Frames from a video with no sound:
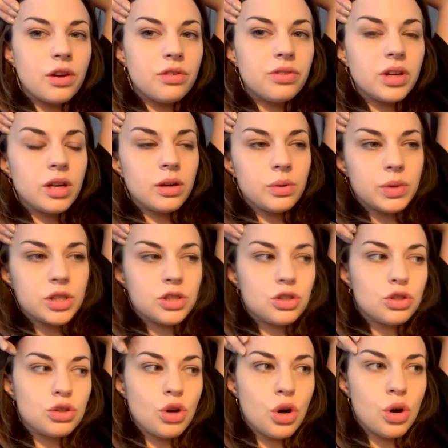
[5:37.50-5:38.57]
video was
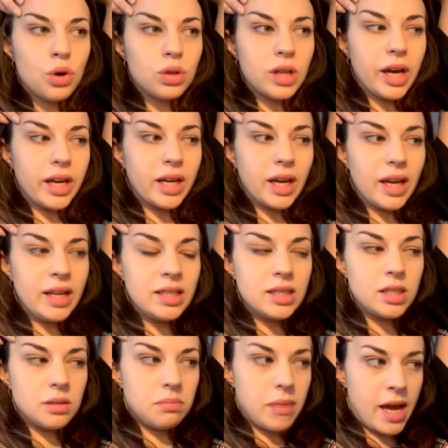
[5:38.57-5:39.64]
so like in
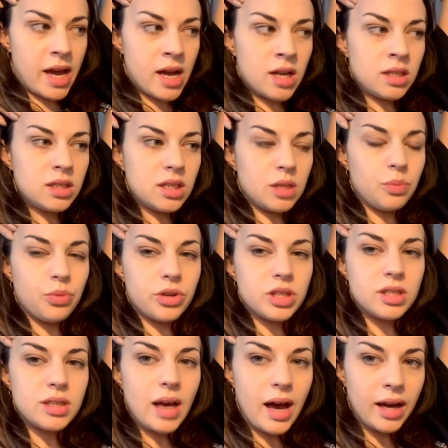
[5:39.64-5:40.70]
demand and
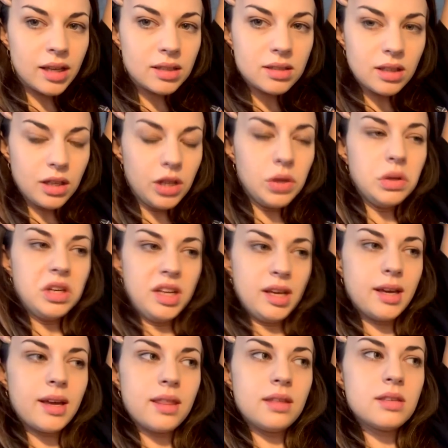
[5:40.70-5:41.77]
precise and
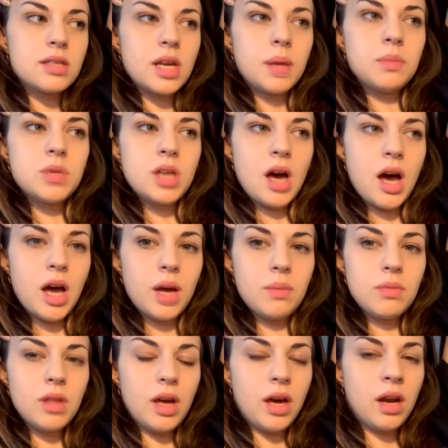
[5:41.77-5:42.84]
unique at the same time,
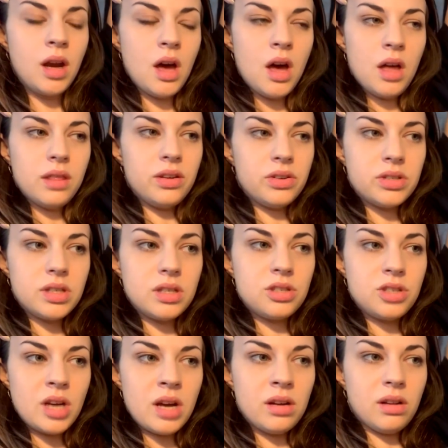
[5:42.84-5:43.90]
that there's this
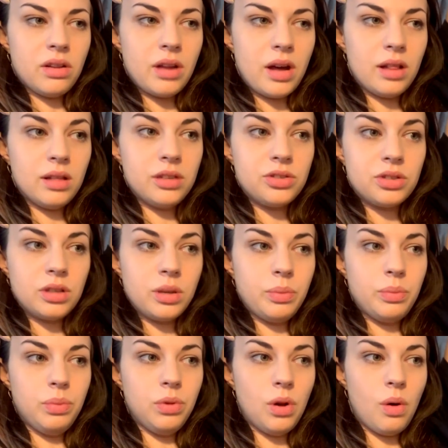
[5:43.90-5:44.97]
channel that literally
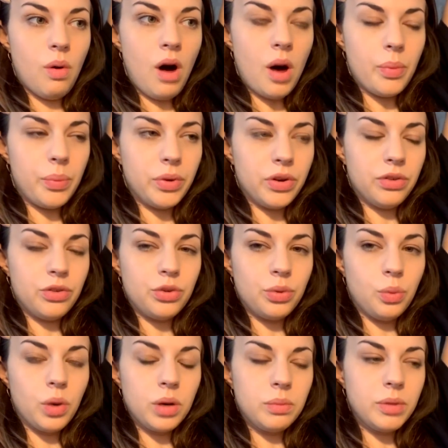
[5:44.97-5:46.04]
blew up into
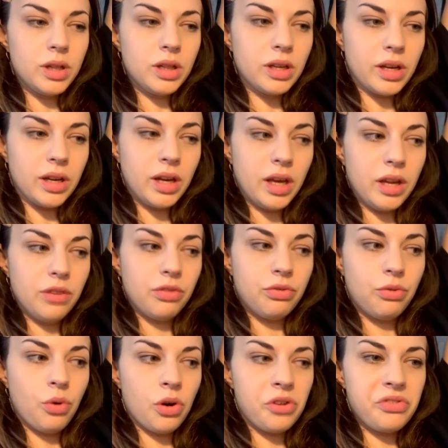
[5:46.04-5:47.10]
1 million in
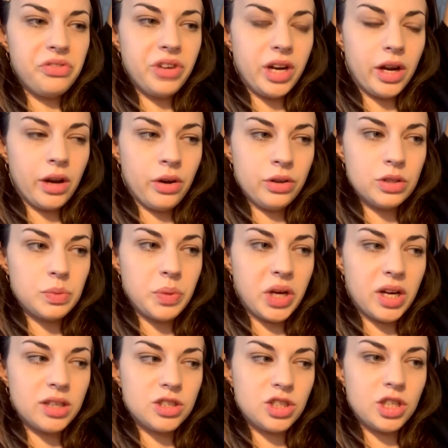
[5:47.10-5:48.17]
4 videos,
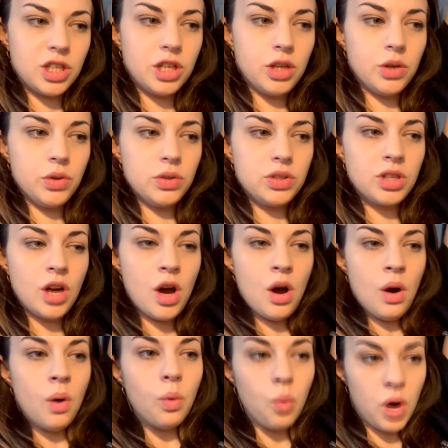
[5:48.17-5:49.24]
because she used
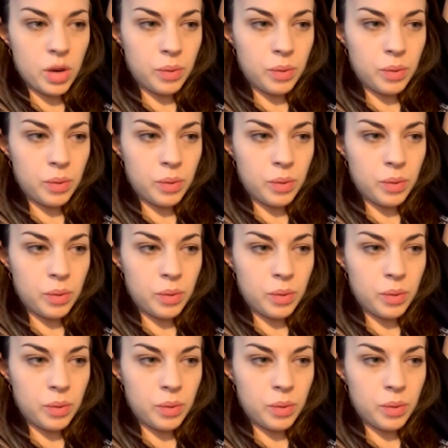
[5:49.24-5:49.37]
one